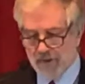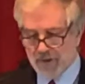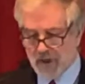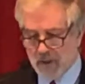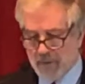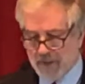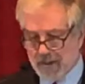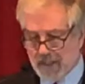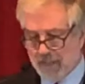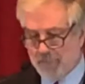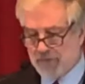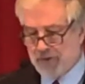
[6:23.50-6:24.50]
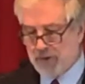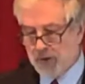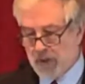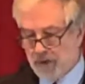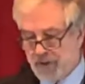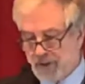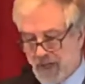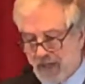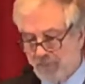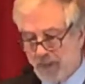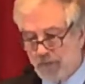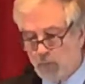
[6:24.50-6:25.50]
Chairman Kim's New Year's
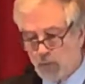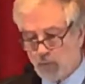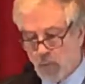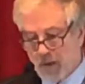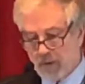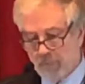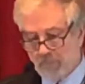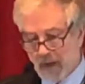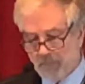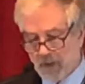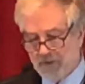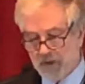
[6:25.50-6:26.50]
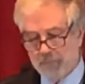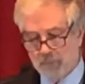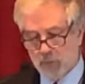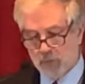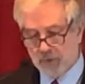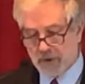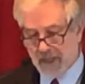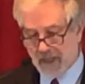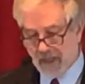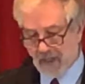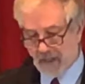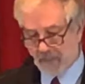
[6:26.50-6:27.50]
statement was welcomed by President Moon
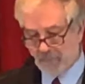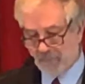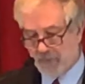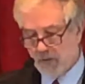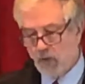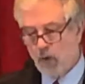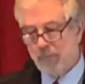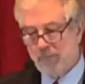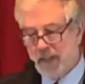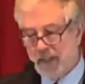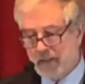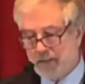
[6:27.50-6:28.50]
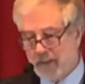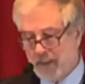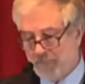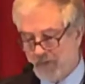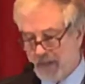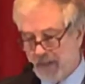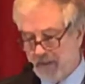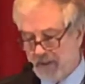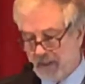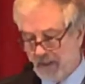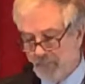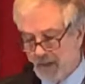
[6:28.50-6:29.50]
Jae-in, who immediately invited the
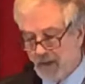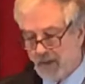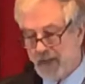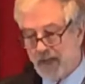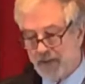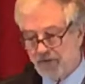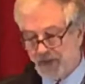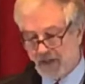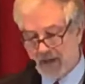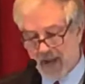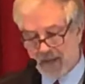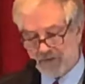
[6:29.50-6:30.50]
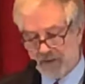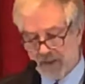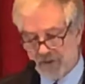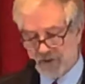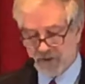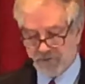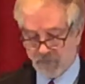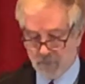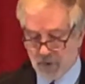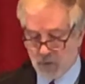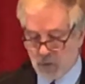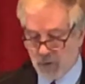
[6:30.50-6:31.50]
DPRK to send athletes from
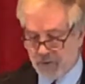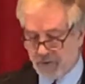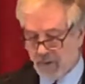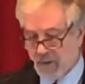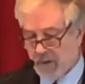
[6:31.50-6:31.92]
the North